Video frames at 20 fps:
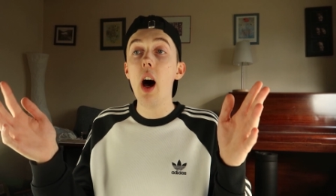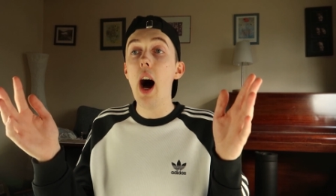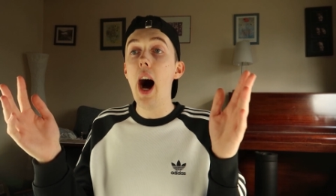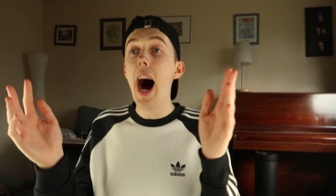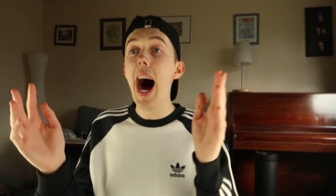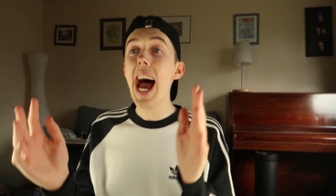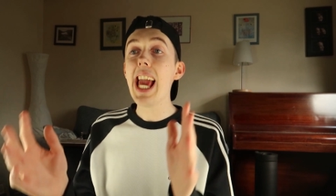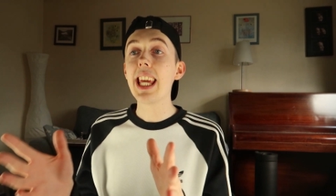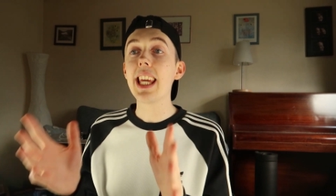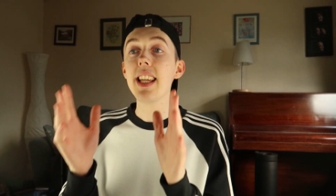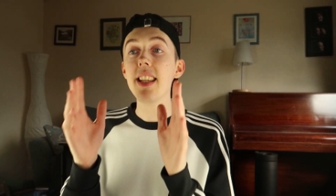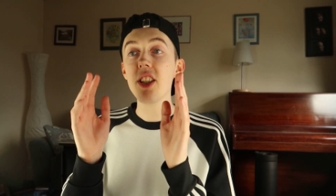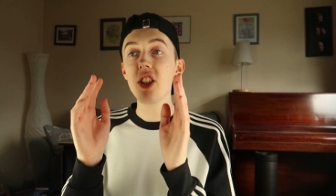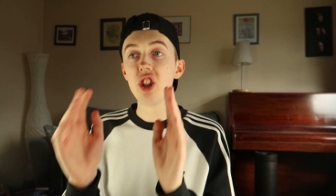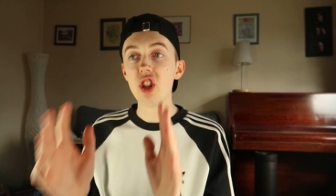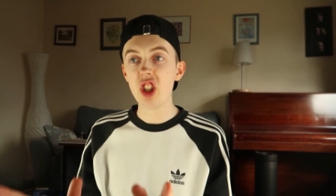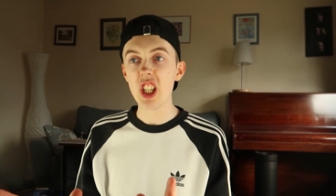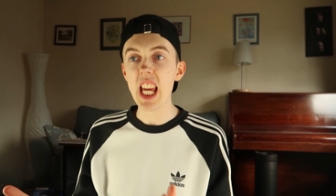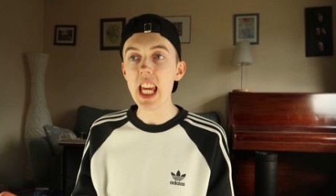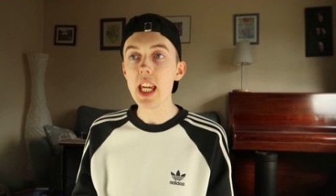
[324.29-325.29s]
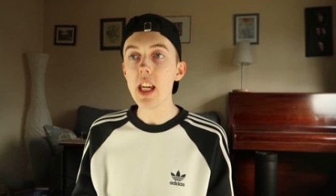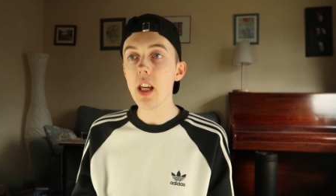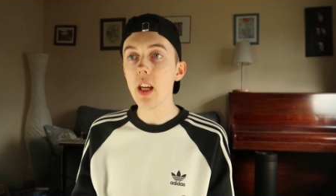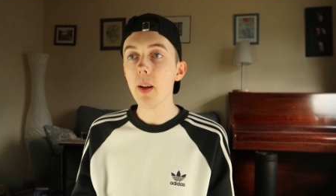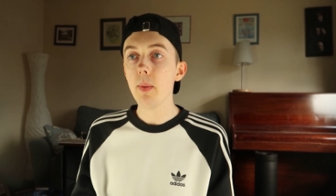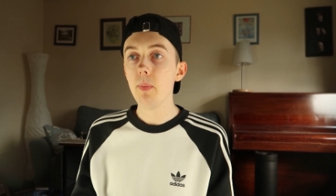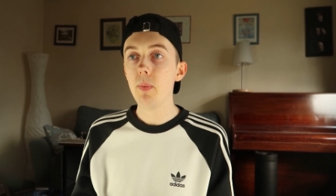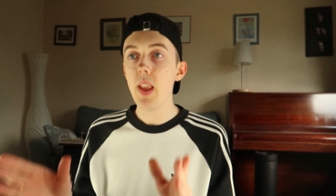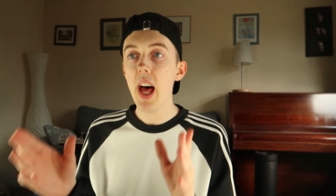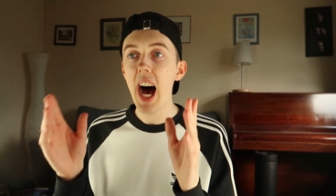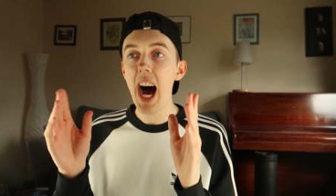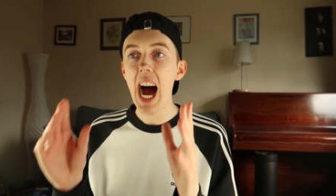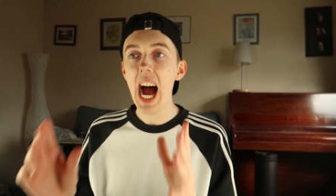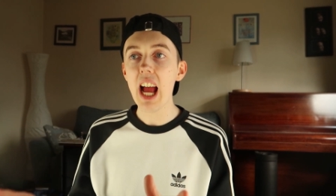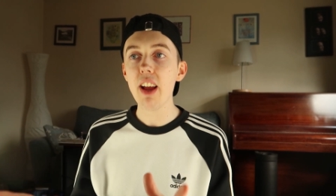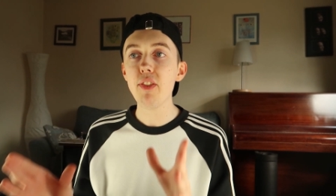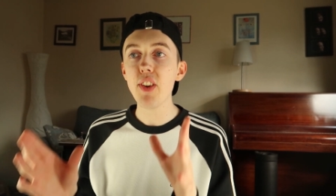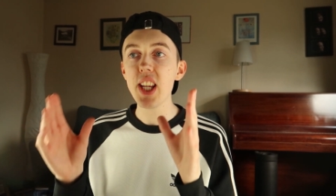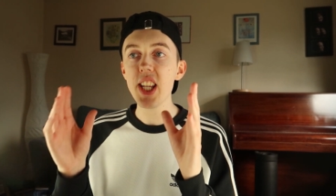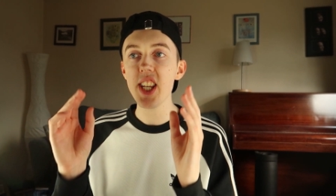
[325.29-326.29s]
I can see
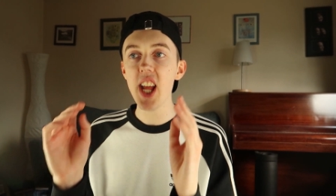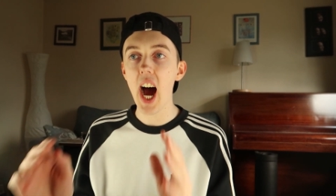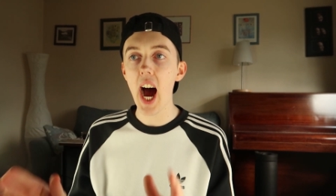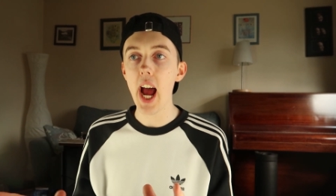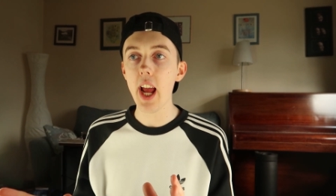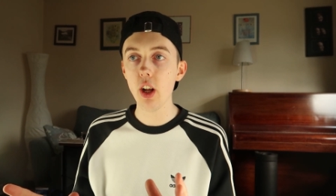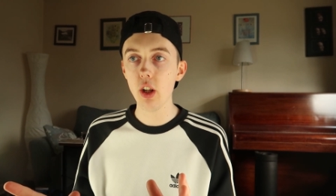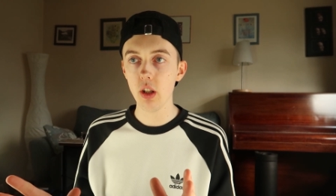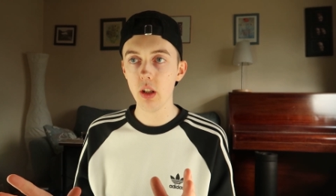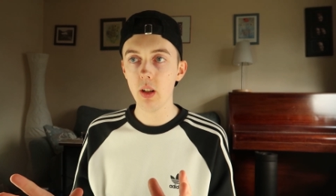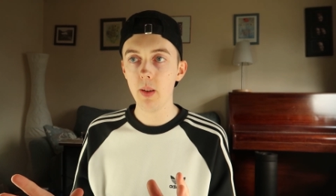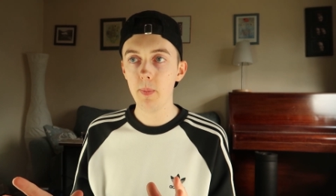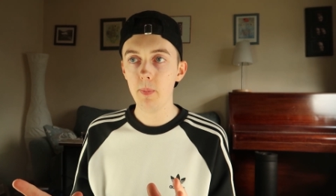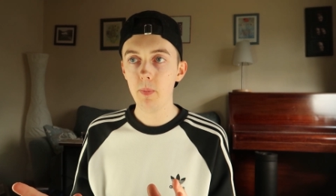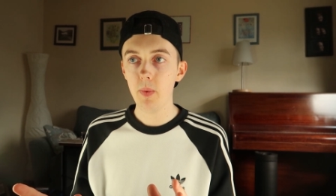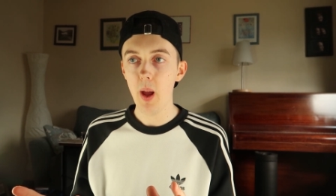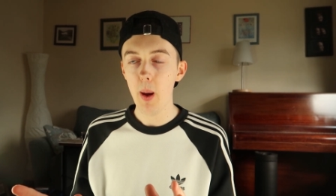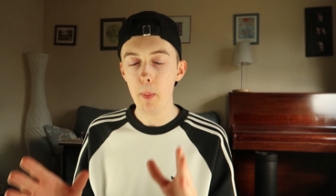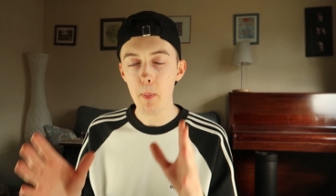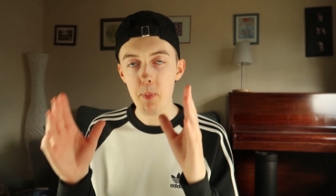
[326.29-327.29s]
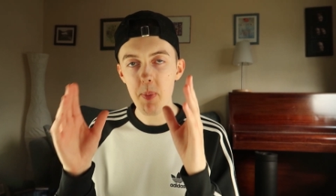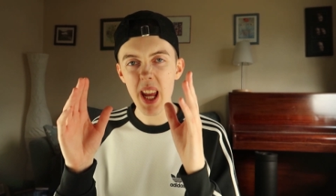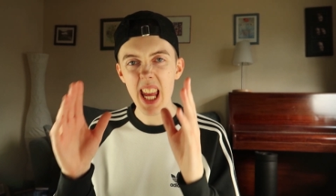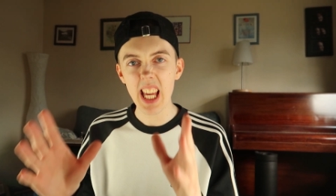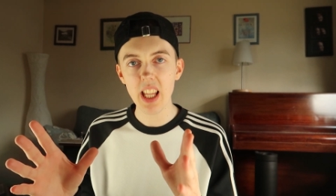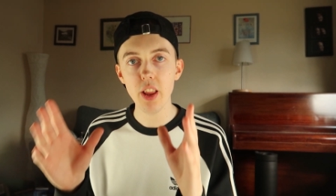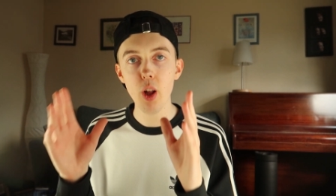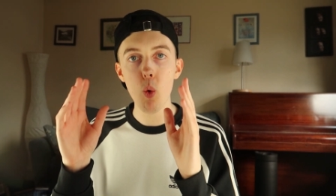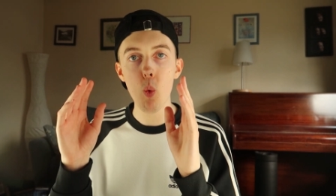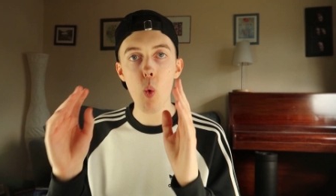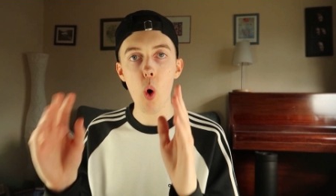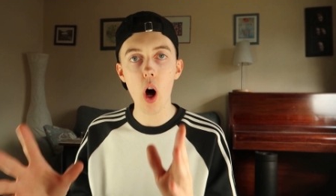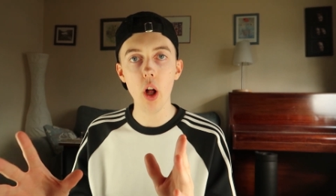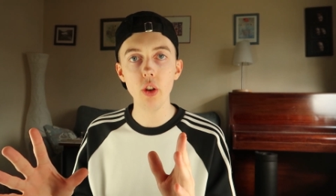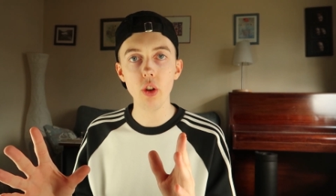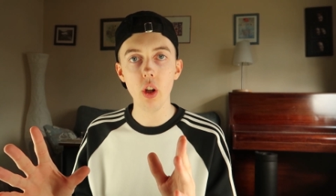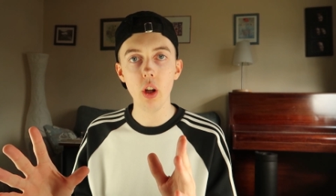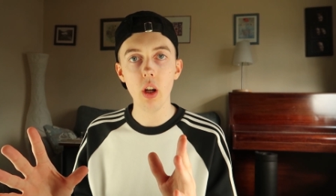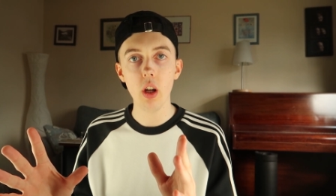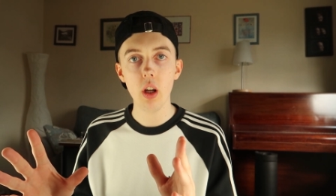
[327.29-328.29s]
Ivy Nile being the
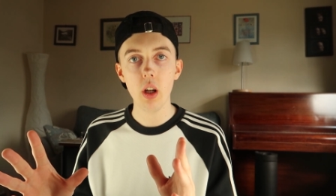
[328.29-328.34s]
one